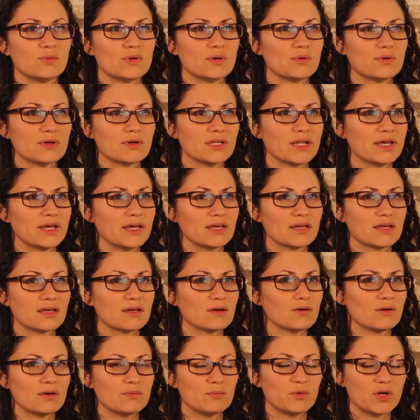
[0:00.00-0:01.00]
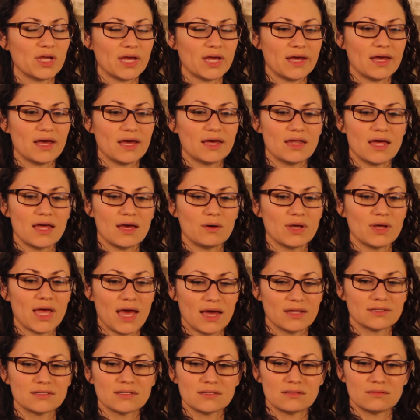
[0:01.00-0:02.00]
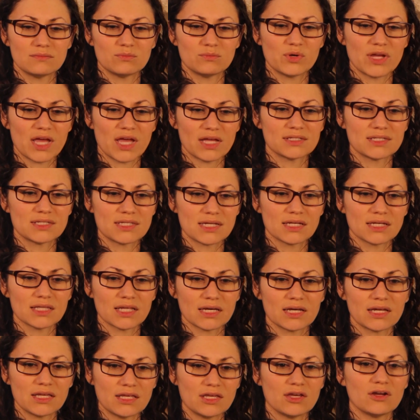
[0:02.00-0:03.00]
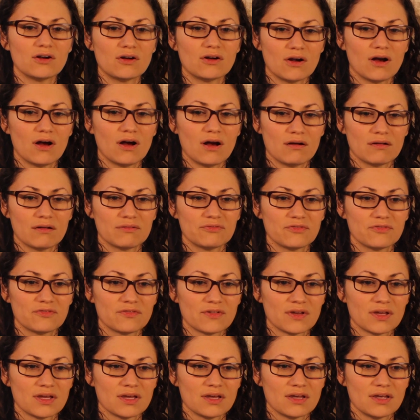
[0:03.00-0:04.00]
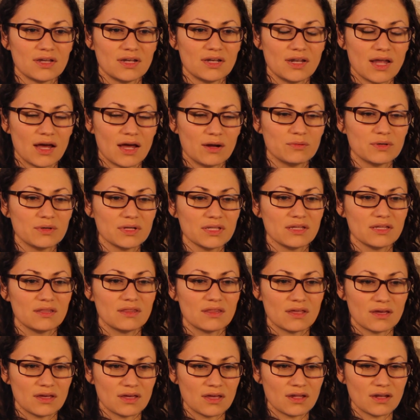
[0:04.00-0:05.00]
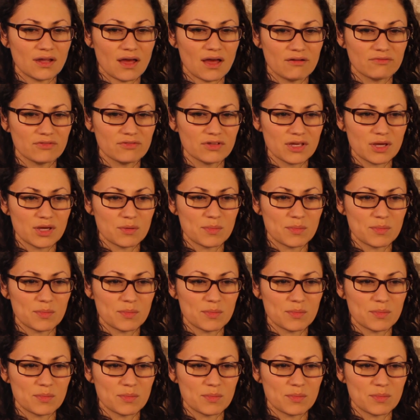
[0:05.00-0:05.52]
We were like, we had to take like a year off, not really thinking heavily